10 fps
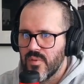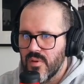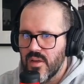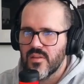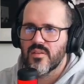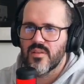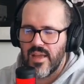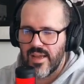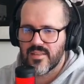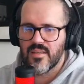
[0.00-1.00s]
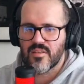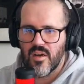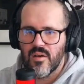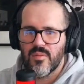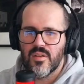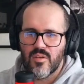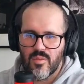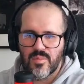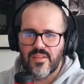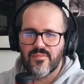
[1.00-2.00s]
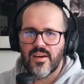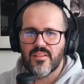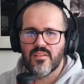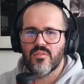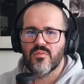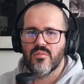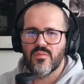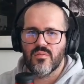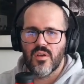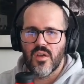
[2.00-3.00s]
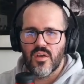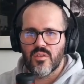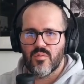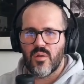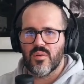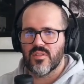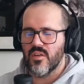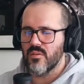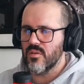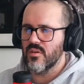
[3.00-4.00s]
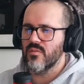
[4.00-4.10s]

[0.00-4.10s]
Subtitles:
Right? Access, come, and you'll be invited to our server.